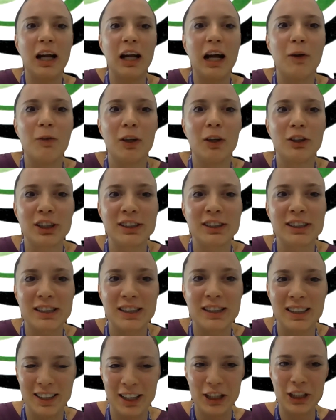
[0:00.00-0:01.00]
I will just
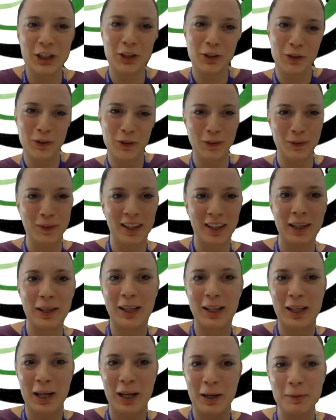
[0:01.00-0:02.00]
need you to
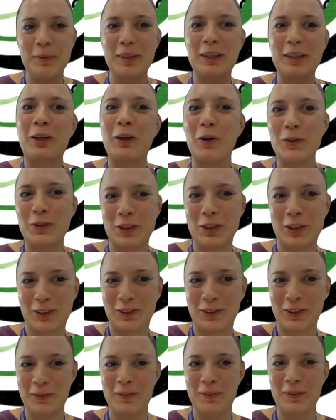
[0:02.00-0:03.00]
come a bit closer to
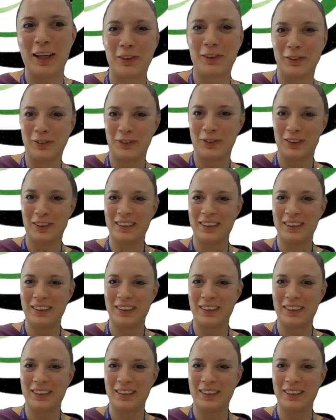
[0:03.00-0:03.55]
the microphone.